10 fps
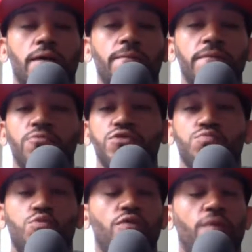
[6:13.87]
It was
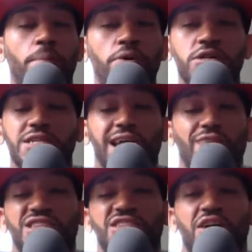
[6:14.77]
more of a push, and I
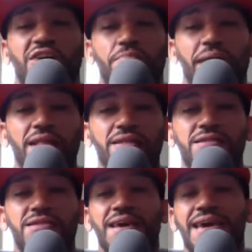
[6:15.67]
was just off
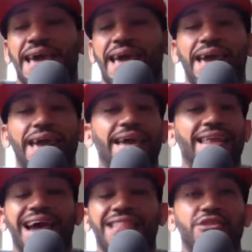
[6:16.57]
balance. And
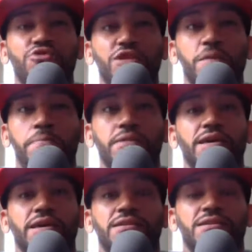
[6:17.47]
I literally
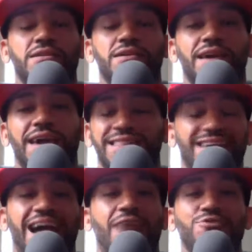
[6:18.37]
blinked, and the
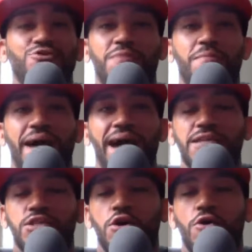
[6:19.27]
guy was on my back.
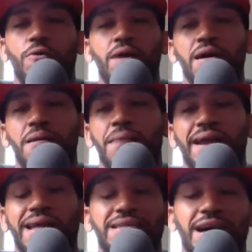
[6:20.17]
So by
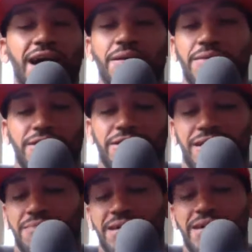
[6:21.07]
that time,
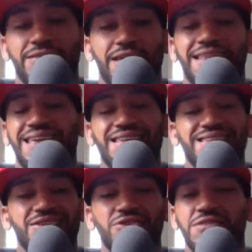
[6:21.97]
I mean, and then
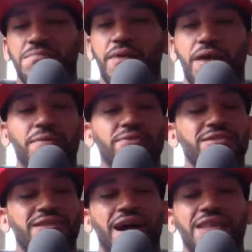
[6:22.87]
he's a brown belt.
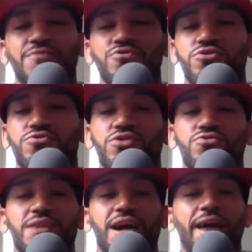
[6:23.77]
He's a high level
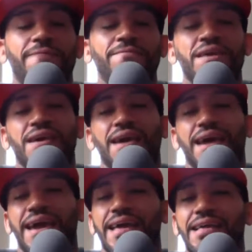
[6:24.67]
jiu-jitsu guy,
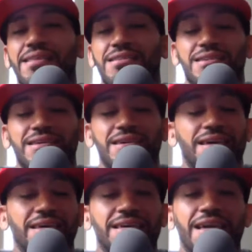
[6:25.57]
and
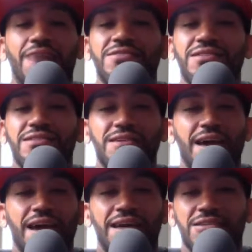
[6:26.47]
he obviously
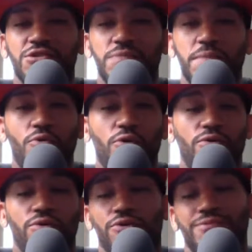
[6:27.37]
has a little bit more
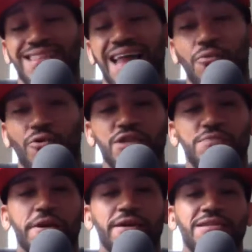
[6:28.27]
or a lot more
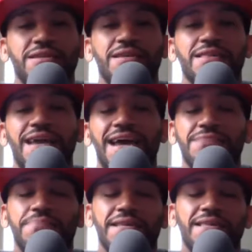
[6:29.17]
experience in that
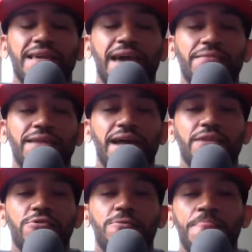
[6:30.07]
aspect of the game than I
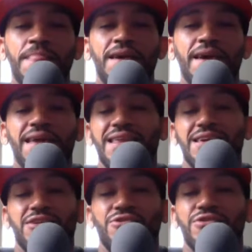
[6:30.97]
do. And
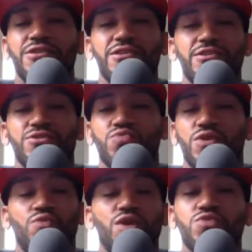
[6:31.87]

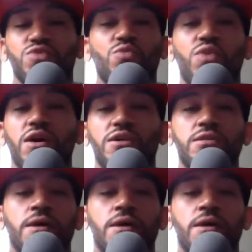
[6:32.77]
it was what it was.